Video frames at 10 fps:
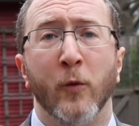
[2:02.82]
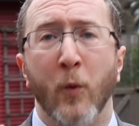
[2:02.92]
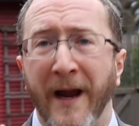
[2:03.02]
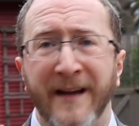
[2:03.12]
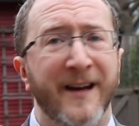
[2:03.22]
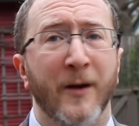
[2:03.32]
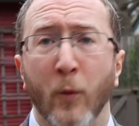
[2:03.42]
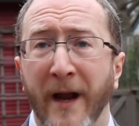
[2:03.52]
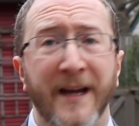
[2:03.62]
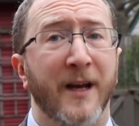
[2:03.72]
to wait and
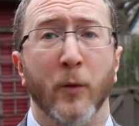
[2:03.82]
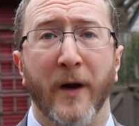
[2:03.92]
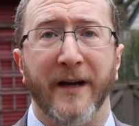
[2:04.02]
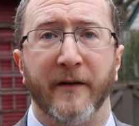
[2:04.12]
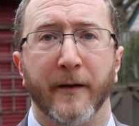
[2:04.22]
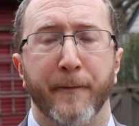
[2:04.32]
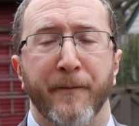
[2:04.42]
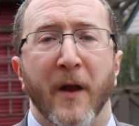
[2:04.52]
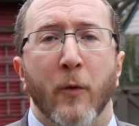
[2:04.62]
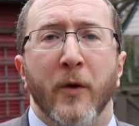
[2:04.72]
wait and wait.
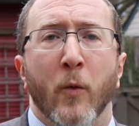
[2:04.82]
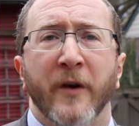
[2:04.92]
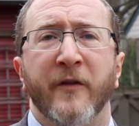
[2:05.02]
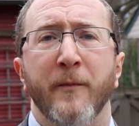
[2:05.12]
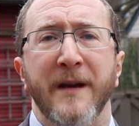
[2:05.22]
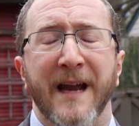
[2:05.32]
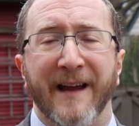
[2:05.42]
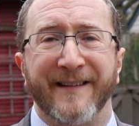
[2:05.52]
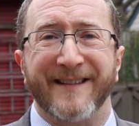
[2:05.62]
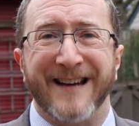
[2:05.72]
We want to be
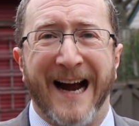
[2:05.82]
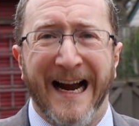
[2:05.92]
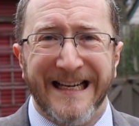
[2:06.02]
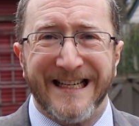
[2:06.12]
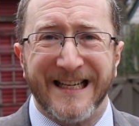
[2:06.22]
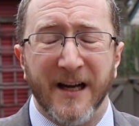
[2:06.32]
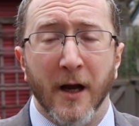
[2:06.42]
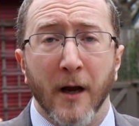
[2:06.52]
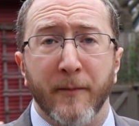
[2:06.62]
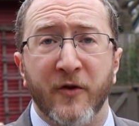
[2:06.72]
as tight
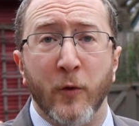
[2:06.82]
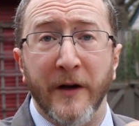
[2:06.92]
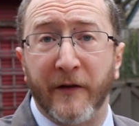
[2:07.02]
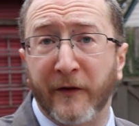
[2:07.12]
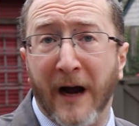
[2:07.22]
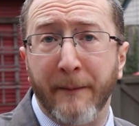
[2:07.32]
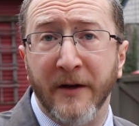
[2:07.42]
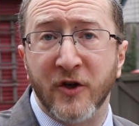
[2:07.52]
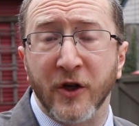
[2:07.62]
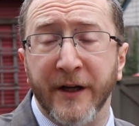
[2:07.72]
between
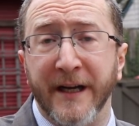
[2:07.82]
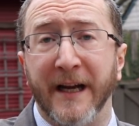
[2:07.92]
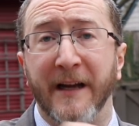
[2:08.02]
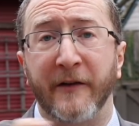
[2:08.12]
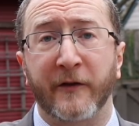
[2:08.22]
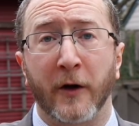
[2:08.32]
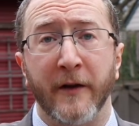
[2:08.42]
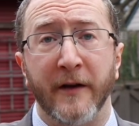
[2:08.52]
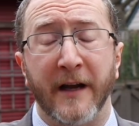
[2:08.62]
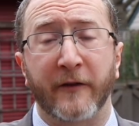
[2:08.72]
stopping Gilenya and
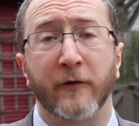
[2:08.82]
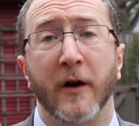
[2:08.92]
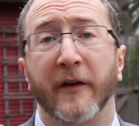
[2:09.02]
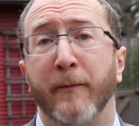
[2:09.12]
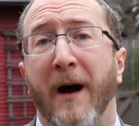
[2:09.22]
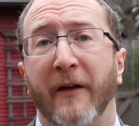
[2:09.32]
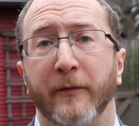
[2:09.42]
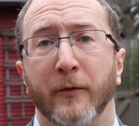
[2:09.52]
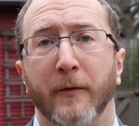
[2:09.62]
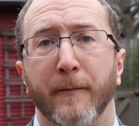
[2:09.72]
starting the next drug as
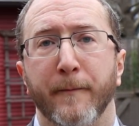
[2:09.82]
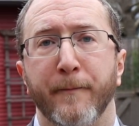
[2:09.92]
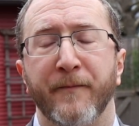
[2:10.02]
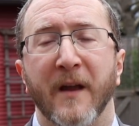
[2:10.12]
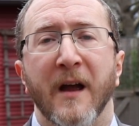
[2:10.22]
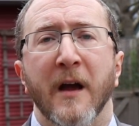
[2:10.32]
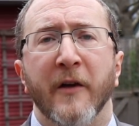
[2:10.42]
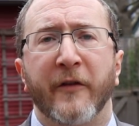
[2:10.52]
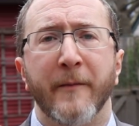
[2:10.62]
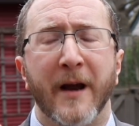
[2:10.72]
possible.
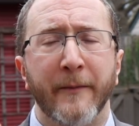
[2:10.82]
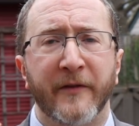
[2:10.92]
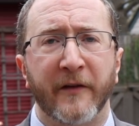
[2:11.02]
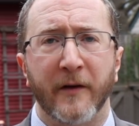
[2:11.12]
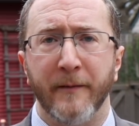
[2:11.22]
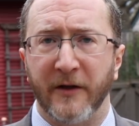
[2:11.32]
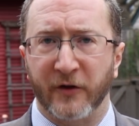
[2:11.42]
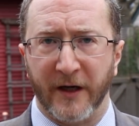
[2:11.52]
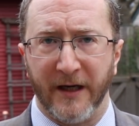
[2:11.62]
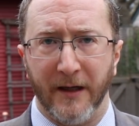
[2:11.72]
Sometimes this can be
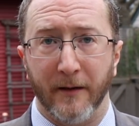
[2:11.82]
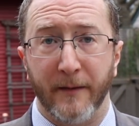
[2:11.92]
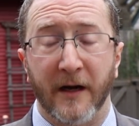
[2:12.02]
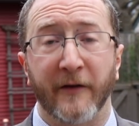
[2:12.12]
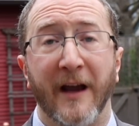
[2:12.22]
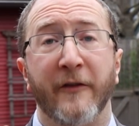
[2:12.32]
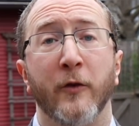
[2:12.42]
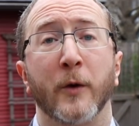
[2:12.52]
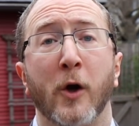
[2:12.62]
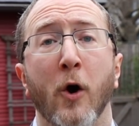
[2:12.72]
tricky because, as
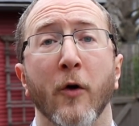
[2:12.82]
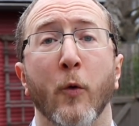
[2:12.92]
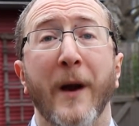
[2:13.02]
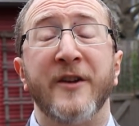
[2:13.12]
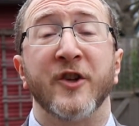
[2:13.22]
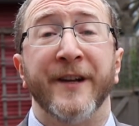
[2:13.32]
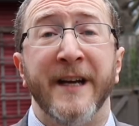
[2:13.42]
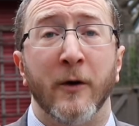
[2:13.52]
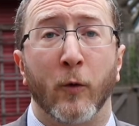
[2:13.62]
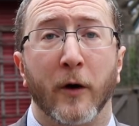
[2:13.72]
you recall, the way
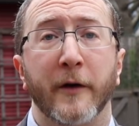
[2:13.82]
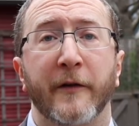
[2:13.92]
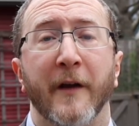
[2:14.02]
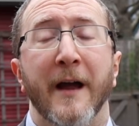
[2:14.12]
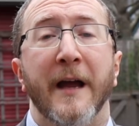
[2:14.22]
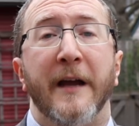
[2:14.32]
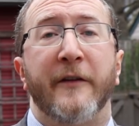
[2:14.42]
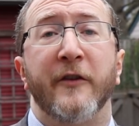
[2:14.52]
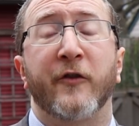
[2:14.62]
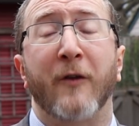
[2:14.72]
Gilenya works
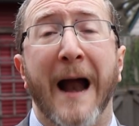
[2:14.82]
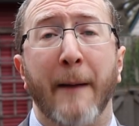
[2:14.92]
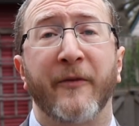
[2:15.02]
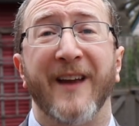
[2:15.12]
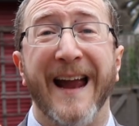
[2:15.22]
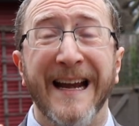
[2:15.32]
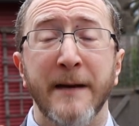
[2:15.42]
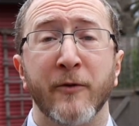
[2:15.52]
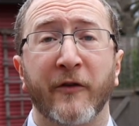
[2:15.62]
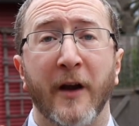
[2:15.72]
is it traps
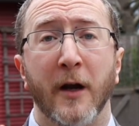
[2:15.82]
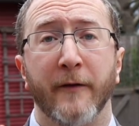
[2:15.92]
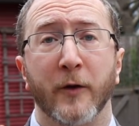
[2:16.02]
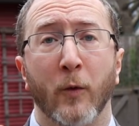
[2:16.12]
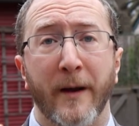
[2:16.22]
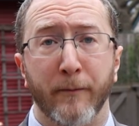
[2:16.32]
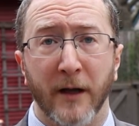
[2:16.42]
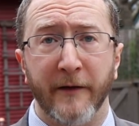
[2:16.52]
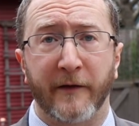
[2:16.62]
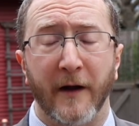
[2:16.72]
80% of your white
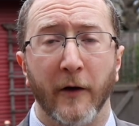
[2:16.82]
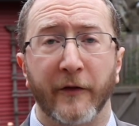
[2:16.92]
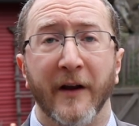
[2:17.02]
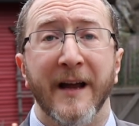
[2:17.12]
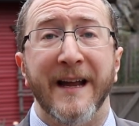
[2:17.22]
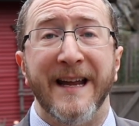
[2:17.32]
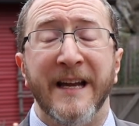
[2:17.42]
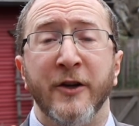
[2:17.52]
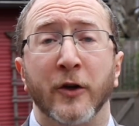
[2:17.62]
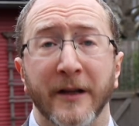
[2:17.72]
blood cells
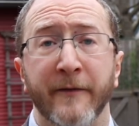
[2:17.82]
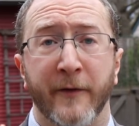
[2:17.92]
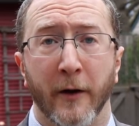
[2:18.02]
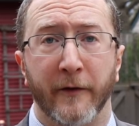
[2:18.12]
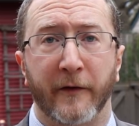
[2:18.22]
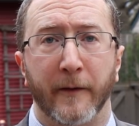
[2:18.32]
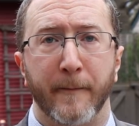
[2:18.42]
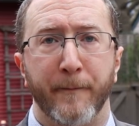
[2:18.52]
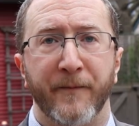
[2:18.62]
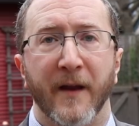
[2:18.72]
in your lymph nodes.
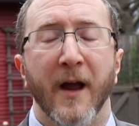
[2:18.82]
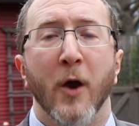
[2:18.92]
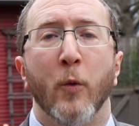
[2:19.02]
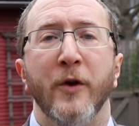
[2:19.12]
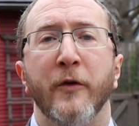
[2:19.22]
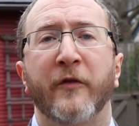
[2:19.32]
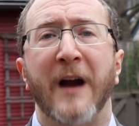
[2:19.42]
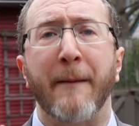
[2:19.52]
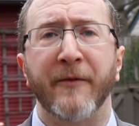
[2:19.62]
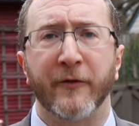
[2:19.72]
When you
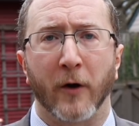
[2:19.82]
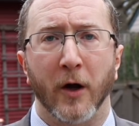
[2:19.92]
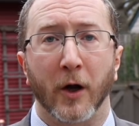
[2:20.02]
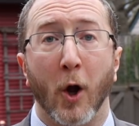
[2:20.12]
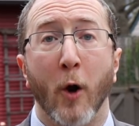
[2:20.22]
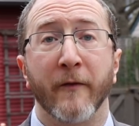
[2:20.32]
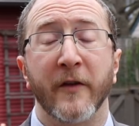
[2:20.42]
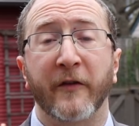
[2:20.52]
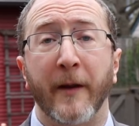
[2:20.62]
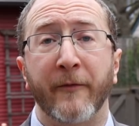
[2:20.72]
stop the drug, over
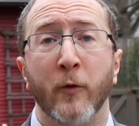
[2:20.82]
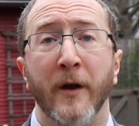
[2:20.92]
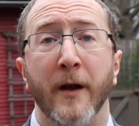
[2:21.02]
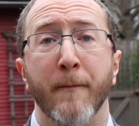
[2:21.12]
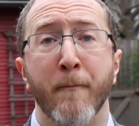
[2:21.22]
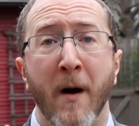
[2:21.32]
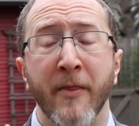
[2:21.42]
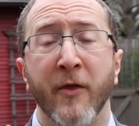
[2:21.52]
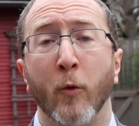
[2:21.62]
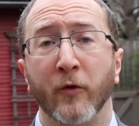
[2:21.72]
the subsequent
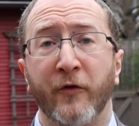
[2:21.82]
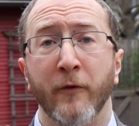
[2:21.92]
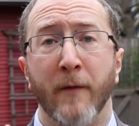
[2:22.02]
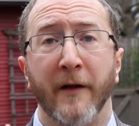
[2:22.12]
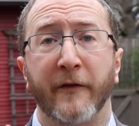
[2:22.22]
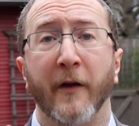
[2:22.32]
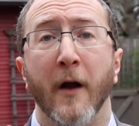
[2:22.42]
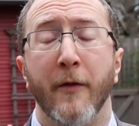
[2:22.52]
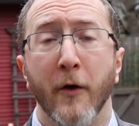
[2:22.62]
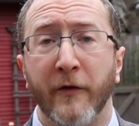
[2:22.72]
month or 2 months,
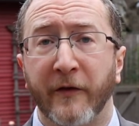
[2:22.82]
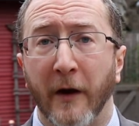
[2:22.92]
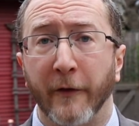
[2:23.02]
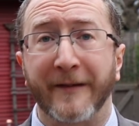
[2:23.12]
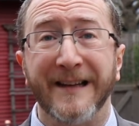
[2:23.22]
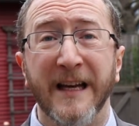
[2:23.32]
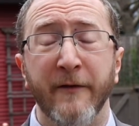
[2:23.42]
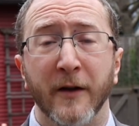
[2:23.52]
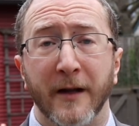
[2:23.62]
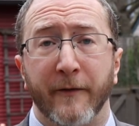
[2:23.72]
those cells
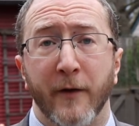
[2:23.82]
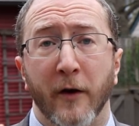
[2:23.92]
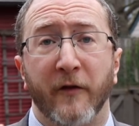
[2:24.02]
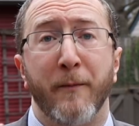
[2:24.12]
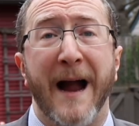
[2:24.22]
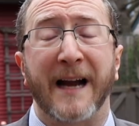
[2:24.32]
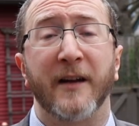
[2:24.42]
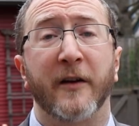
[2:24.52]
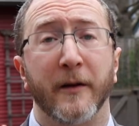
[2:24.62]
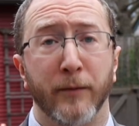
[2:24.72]
leave the lymph nodes back
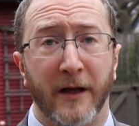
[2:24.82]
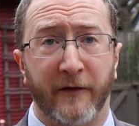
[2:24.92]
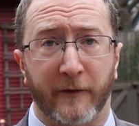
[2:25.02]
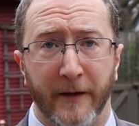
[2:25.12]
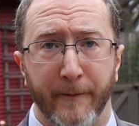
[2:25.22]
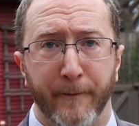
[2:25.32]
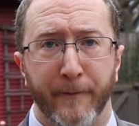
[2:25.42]
into the bloodstream.